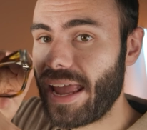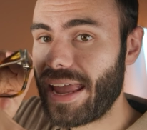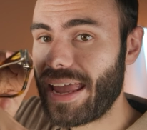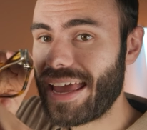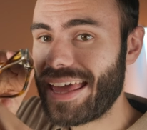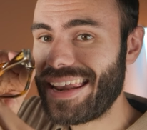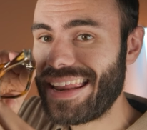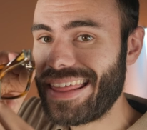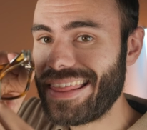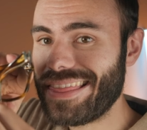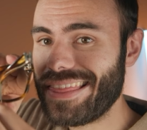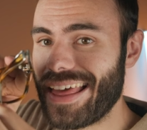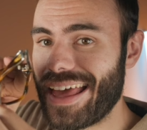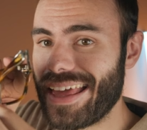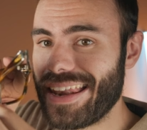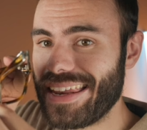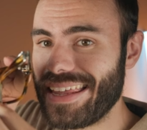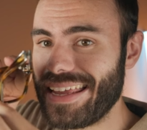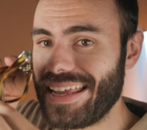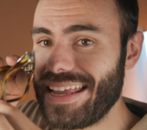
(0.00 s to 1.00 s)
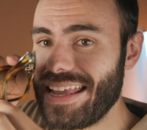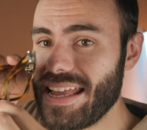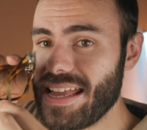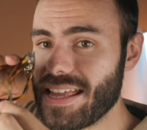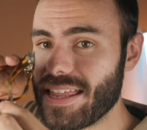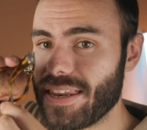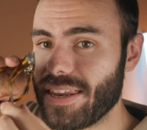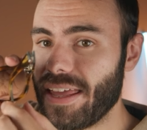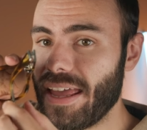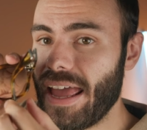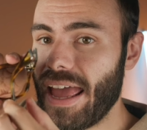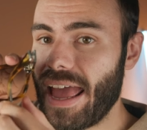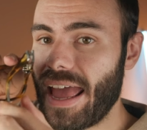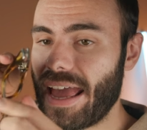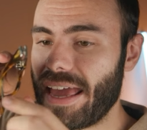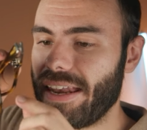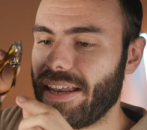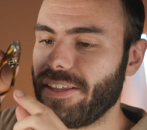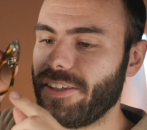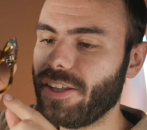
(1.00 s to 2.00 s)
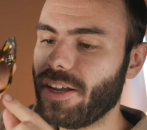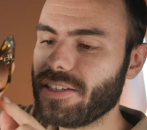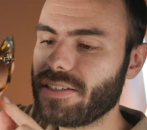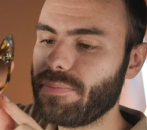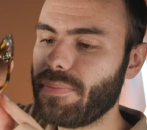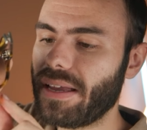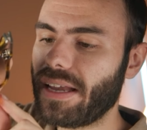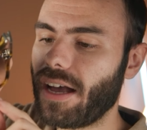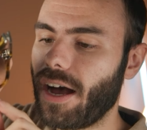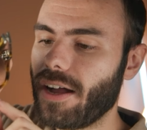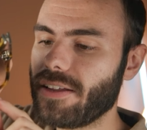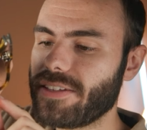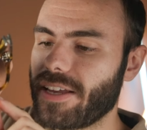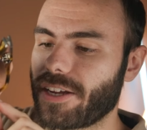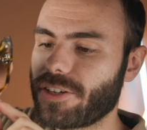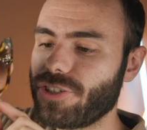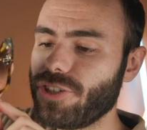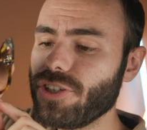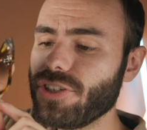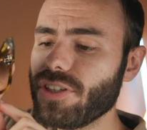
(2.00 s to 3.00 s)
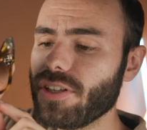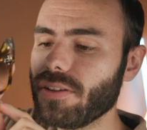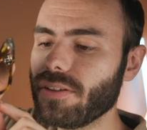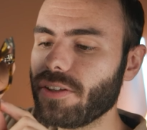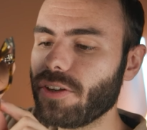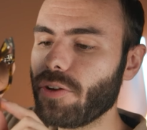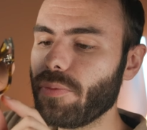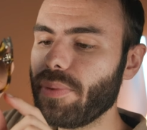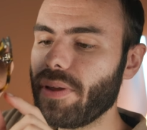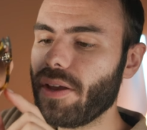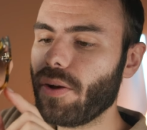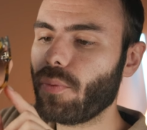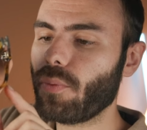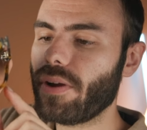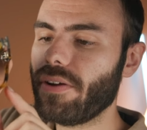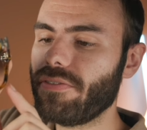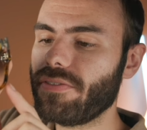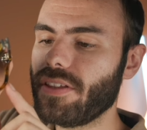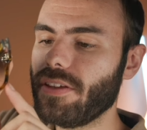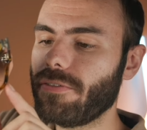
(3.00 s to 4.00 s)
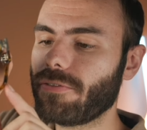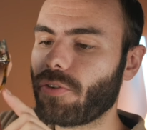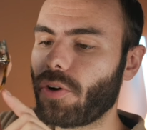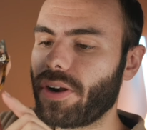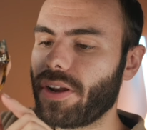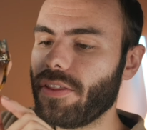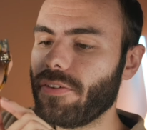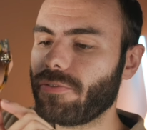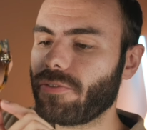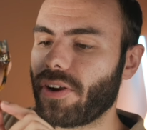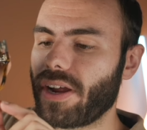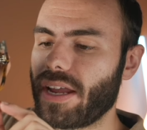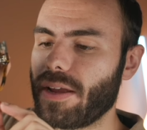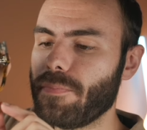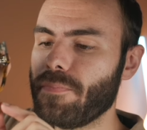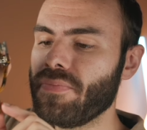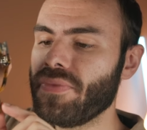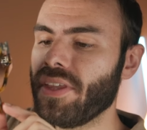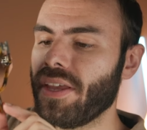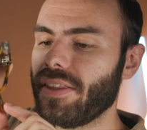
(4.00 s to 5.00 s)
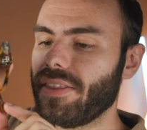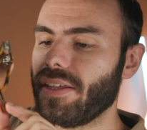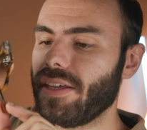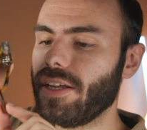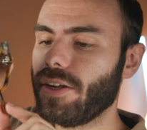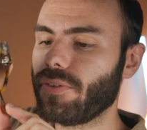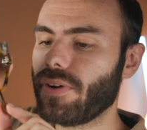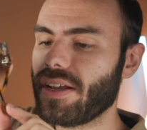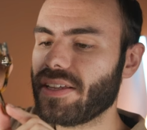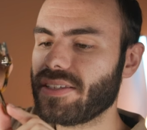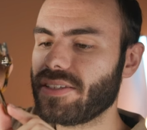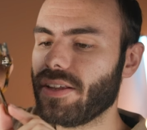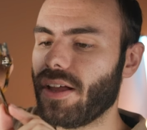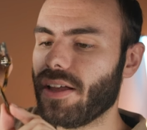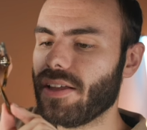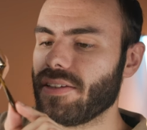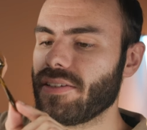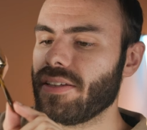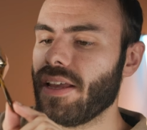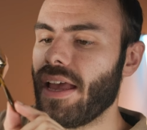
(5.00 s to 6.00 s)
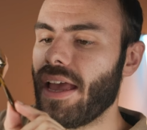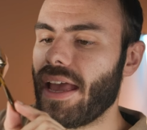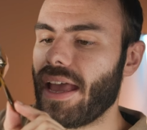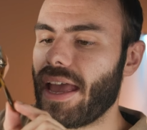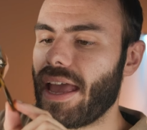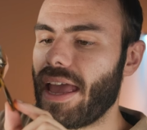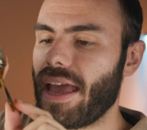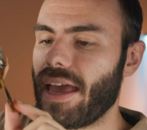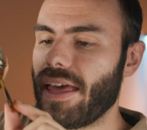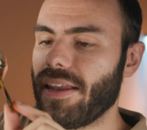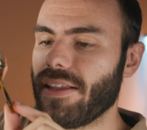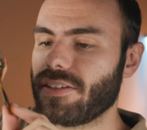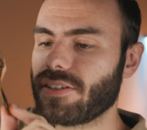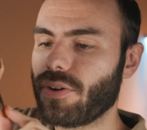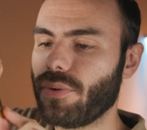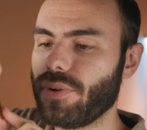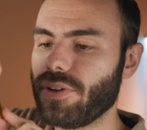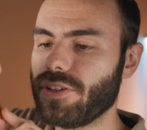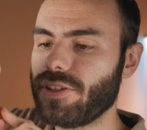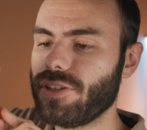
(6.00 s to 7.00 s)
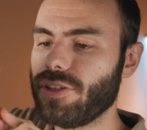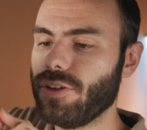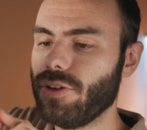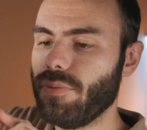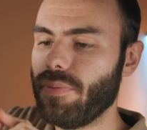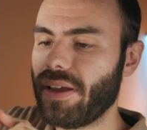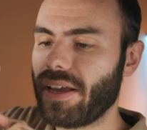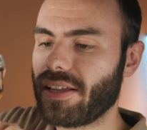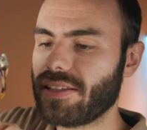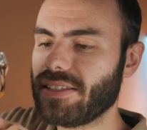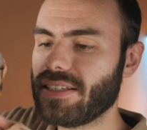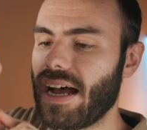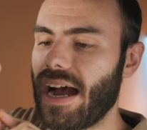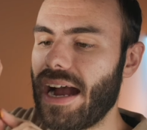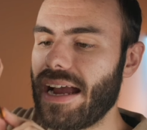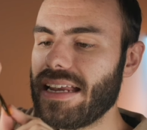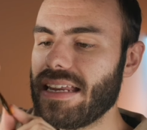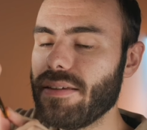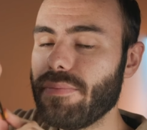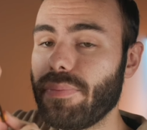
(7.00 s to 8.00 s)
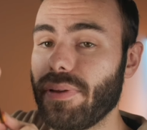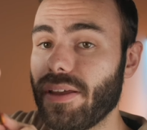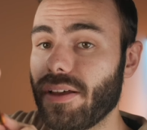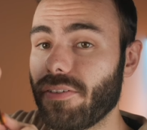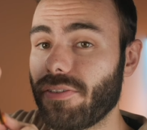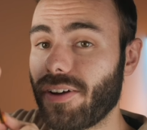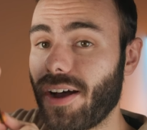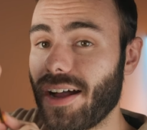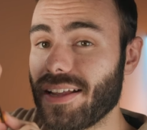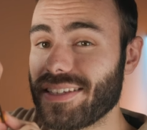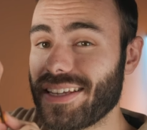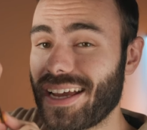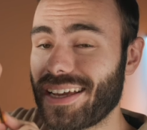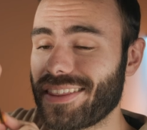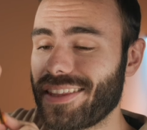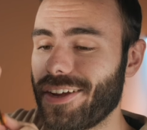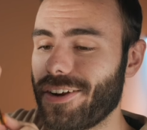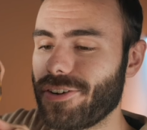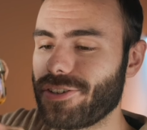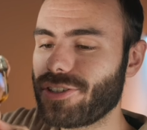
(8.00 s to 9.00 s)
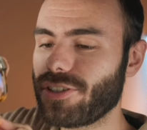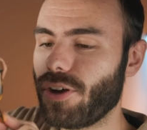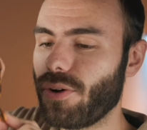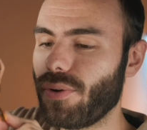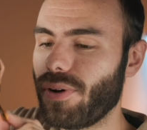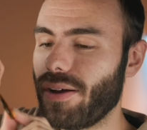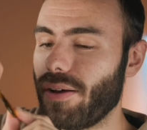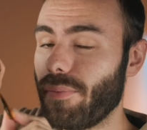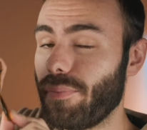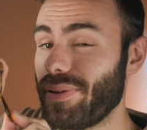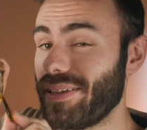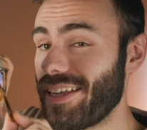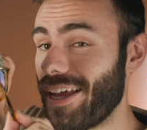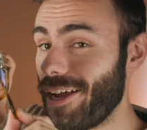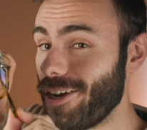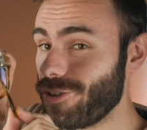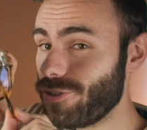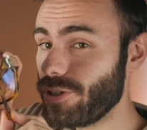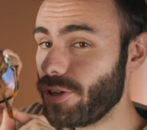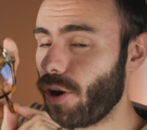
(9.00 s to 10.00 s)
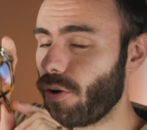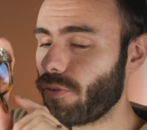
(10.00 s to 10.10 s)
and then in, and it does make contact just a little bit with the front of the frame, the e-rest does, and it's going to make a tiny bit of contact there, so uh, potentially